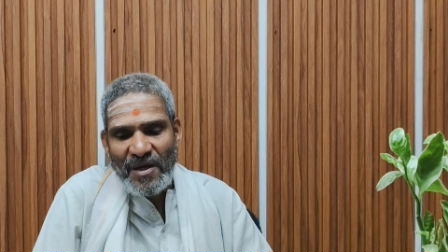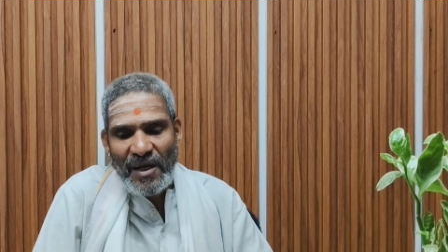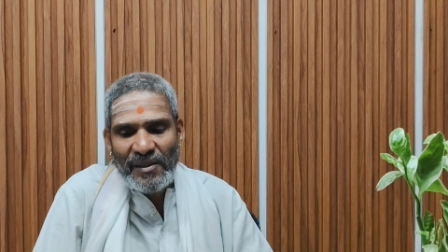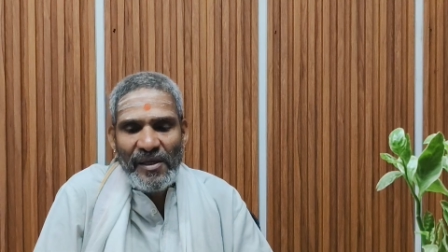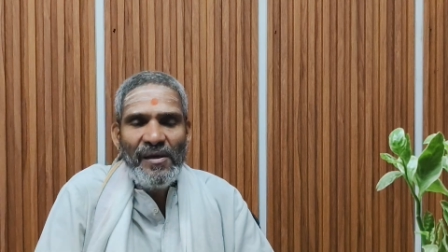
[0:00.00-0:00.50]

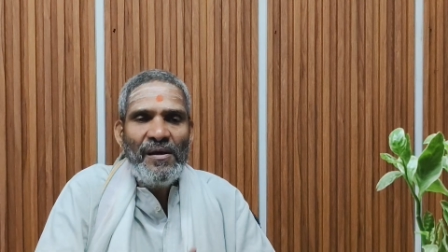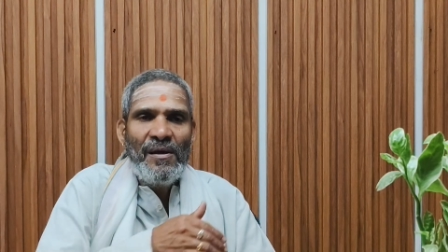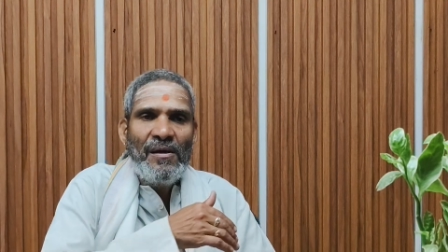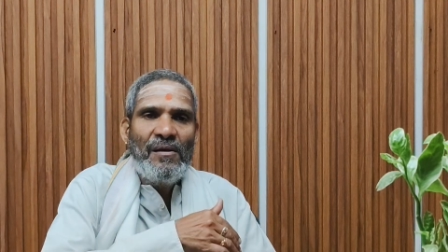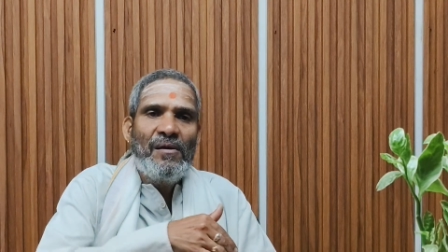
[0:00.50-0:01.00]
On
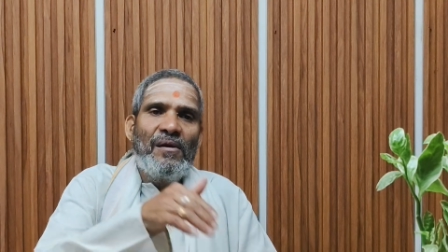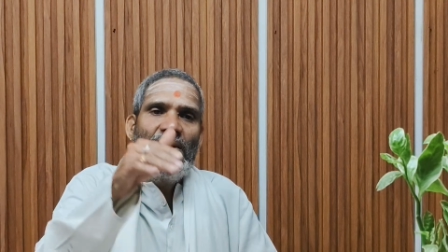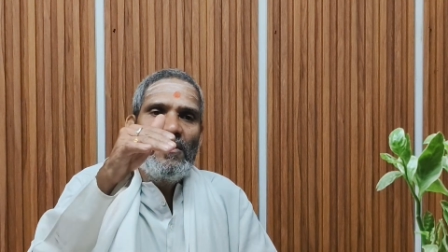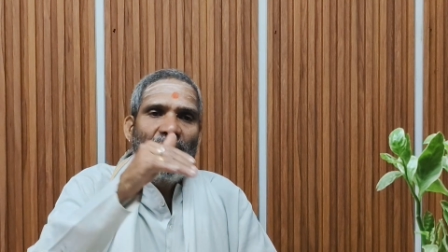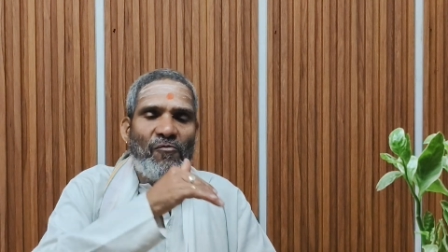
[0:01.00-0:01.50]
the
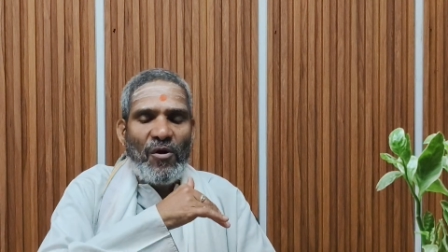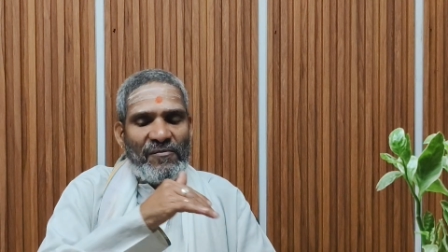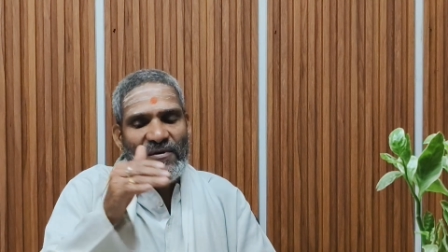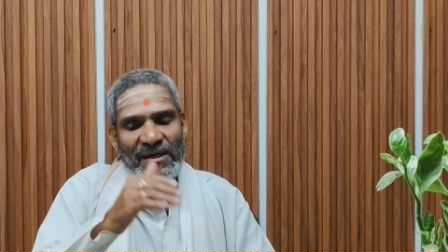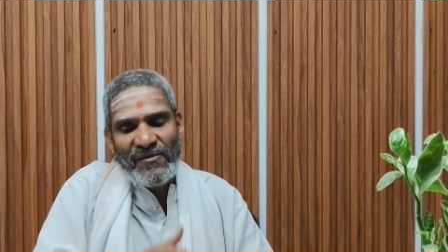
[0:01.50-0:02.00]

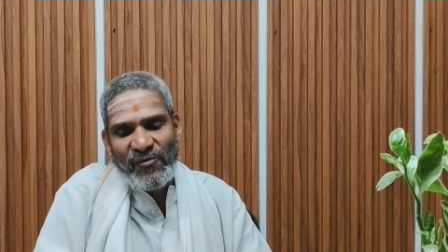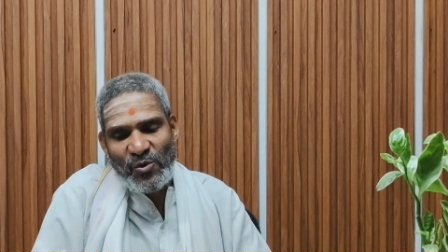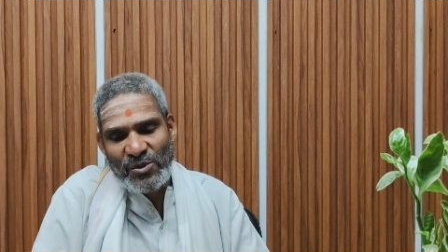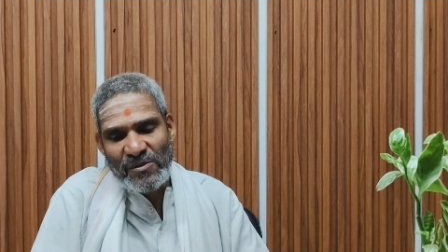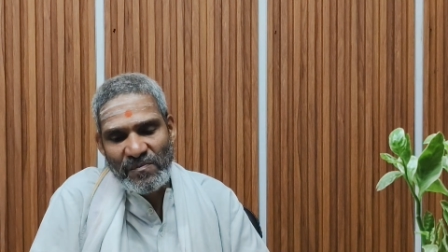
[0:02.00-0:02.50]
water
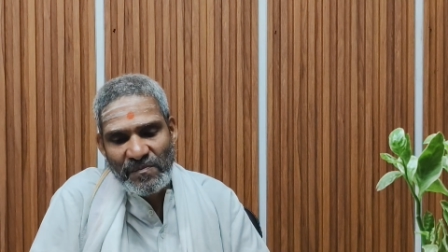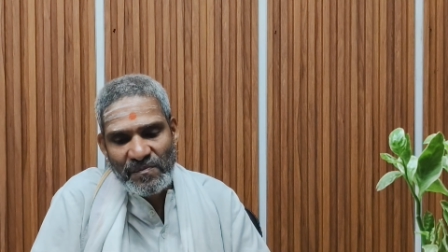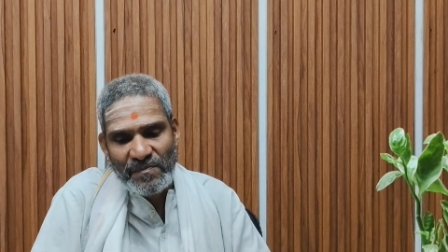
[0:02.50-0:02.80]
flows,